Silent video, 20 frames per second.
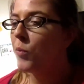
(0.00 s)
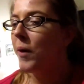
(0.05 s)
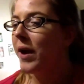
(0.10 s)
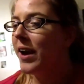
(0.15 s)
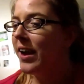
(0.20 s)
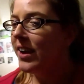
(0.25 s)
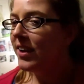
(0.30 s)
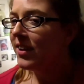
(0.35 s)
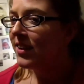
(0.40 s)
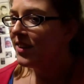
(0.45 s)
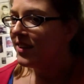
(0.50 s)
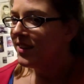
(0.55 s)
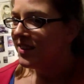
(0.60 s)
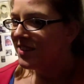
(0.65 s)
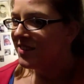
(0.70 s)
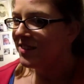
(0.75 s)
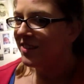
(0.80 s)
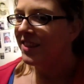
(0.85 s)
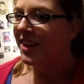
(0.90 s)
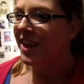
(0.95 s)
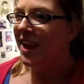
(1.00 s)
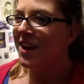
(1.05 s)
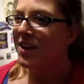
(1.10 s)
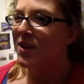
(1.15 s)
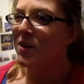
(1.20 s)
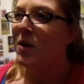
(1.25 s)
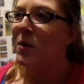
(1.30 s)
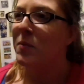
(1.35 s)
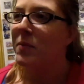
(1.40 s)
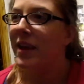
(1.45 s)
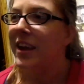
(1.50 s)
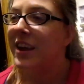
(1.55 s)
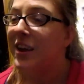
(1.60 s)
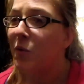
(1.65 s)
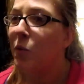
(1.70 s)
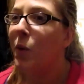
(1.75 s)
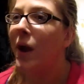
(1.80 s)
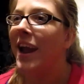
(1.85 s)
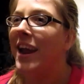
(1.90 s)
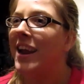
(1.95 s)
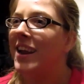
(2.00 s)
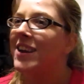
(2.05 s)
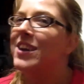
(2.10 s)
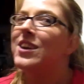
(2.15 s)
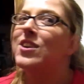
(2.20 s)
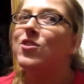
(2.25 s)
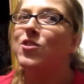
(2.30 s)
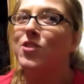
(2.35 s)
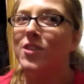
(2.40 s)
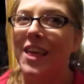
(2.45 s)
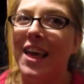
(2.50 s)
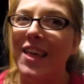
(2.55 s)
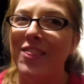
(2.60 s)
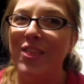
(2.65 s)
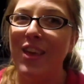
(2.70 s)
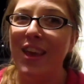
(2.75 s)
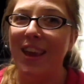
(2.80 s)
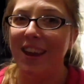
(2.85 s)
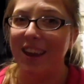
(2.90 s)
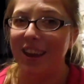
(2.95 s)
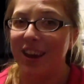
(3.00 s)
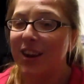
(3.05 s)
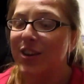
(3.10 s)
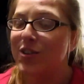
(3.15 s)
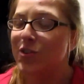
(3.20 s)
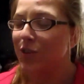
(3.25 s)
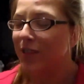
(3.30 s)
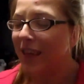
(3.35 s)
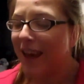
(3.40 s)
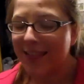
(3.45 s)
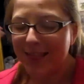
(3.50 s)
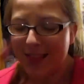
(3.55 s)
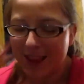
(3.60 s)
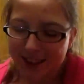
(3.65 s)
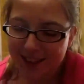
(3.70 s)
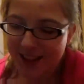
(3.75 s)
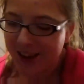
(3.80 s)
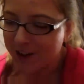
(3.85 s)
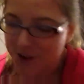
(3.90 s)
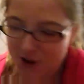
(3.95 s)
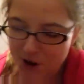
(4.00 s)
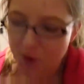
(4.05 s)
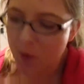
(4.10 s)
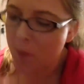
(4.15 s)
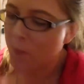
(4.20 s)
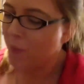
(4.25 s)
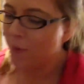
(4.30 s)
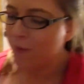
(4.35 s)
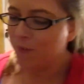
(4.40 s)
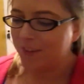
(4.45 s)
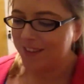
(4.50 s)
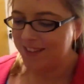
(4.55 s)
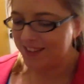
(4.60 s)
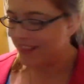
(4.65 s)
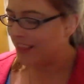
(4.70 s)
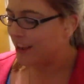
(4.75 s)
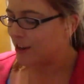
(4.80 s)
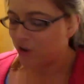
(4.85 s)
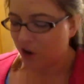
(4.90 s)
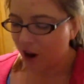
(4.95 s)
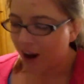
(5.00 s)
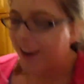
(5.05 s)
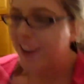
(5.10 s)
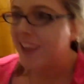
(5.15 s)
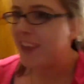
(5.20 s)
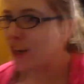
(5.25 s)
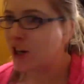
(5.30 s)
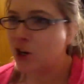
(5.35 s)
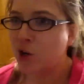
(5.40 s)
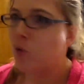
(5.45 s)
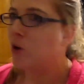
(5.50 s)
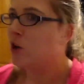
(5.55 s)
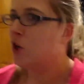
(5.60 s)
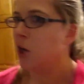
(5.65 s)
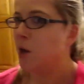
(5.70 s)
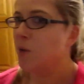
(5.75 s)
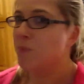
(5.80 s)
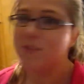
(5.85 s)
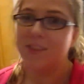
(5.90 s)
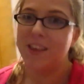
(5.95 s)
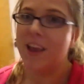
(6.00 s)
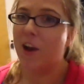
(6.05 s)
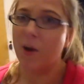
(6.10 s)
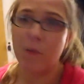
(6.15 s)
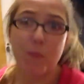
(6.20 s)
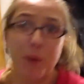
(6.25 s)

wait till the end, and I'm like, wait, do that thing. Do that thing they do in movies, and they try to get you a jump scare,